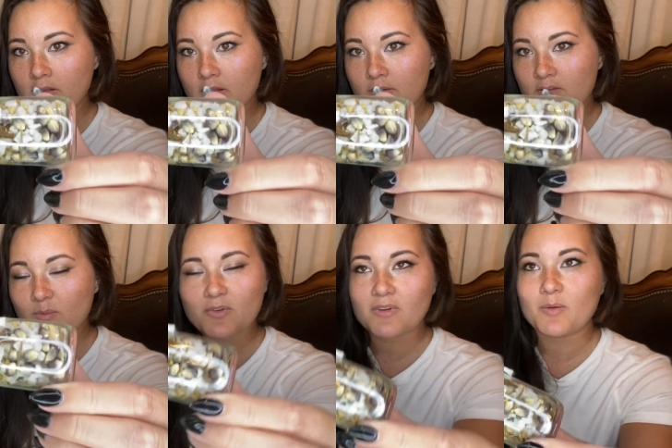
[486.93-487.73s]
I was
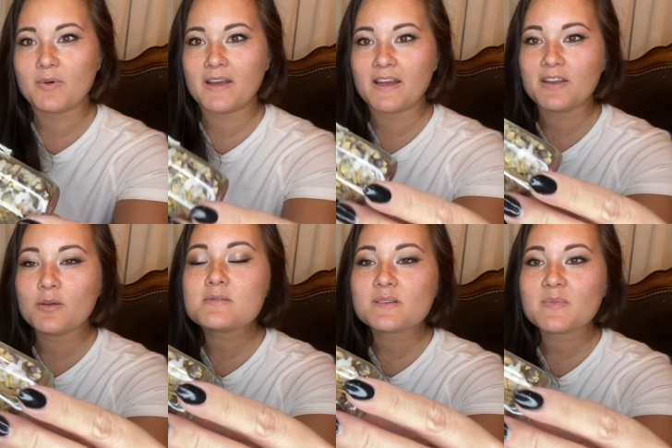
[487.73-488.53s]
wondering why. I
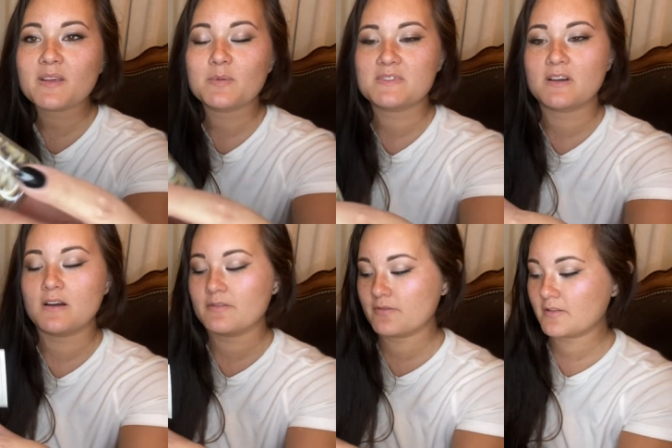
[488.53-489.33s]
knew something was
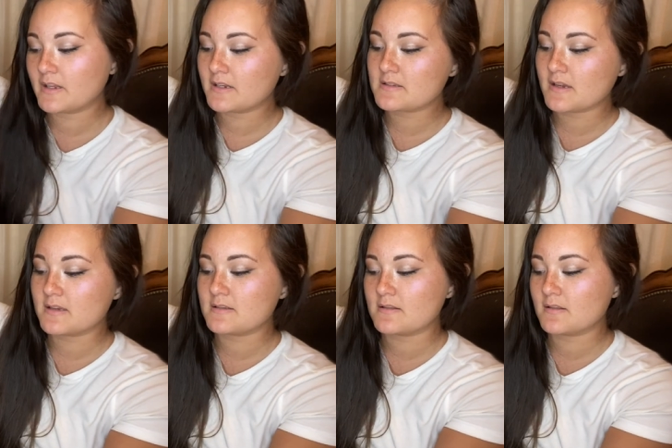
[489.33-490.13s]
off. That is like
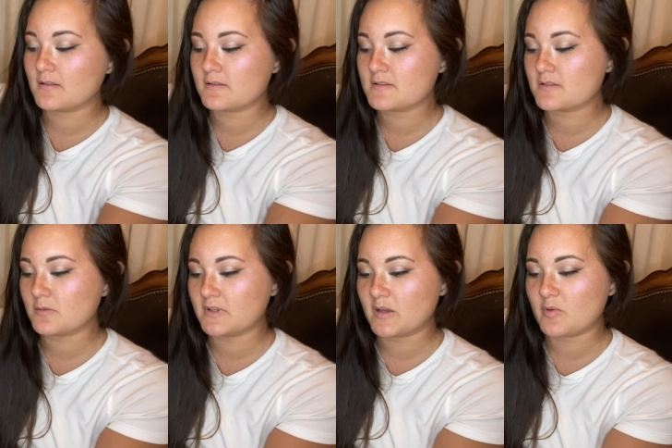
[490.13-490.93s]
so
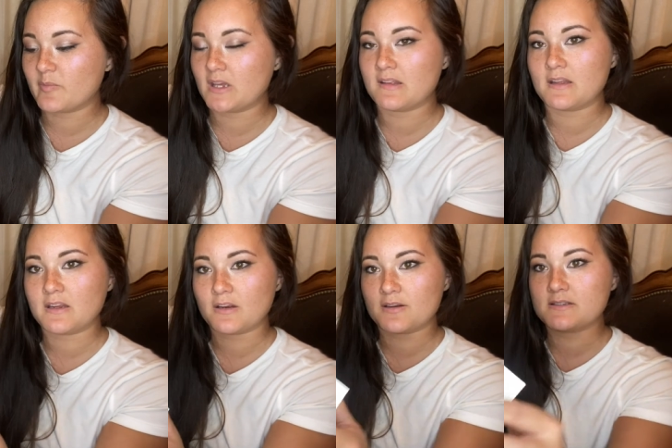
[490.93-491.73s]
lame of me. And then
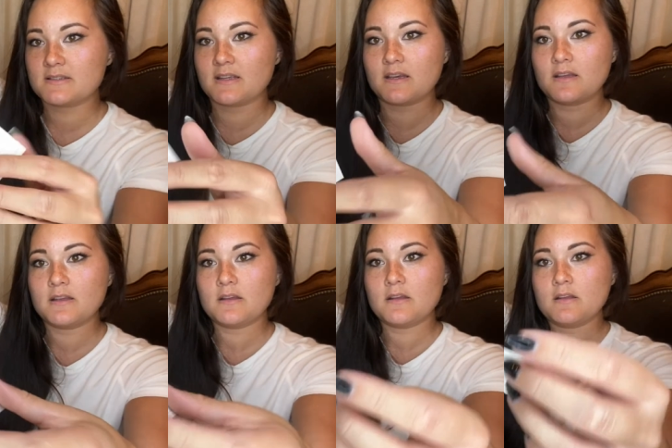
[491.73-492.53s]
here is the,
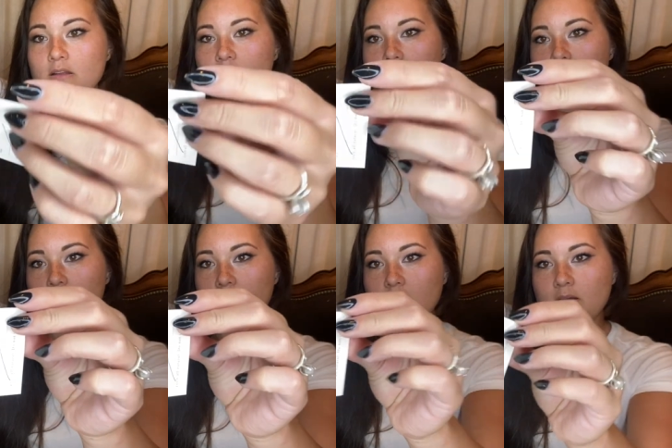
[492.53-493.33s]

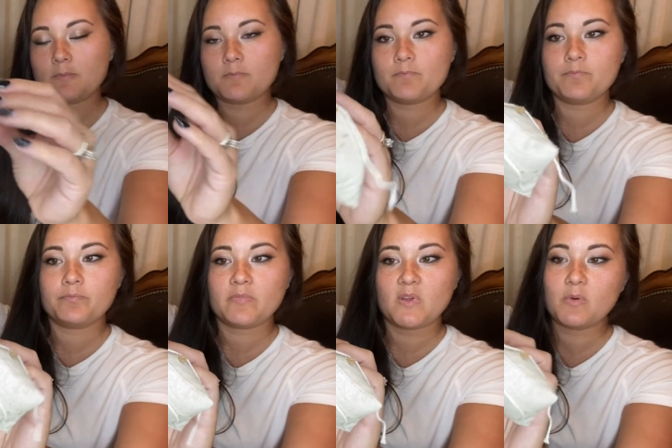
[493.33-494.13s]
the um,
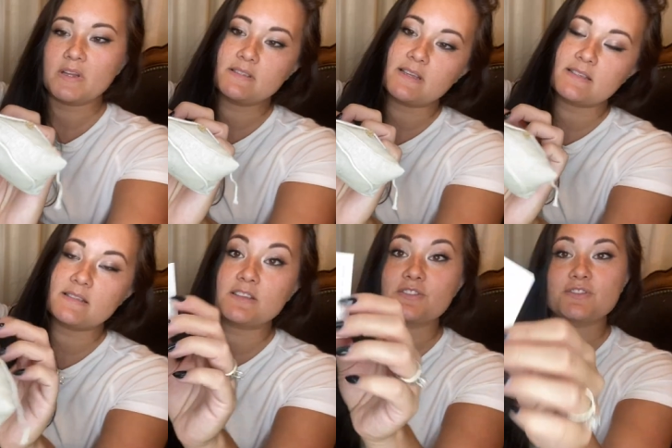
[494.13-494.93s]
what is this?
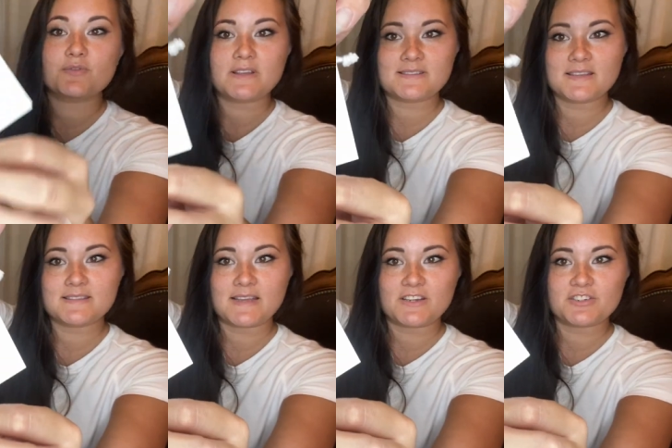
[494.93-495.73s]
The stress
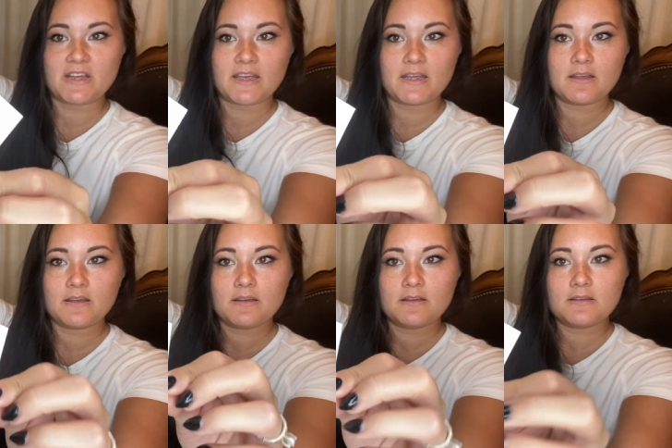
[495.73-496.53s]
sachet.
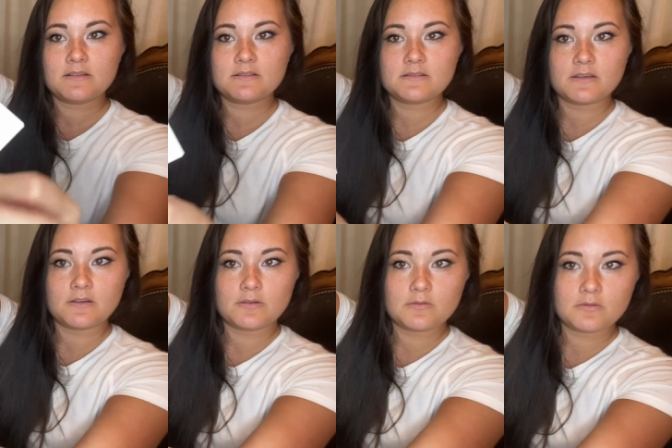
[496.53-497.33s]

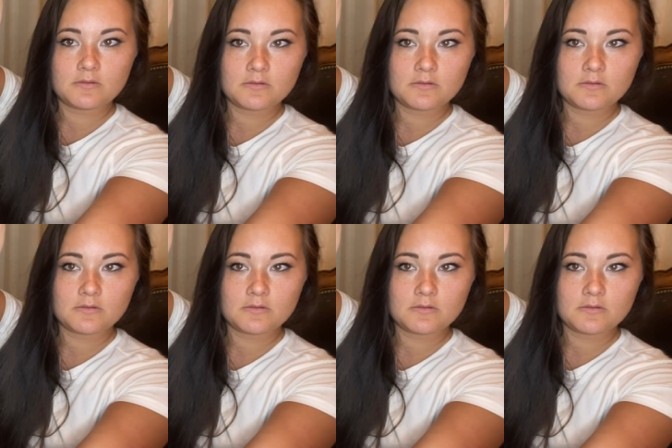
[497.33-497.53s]
So,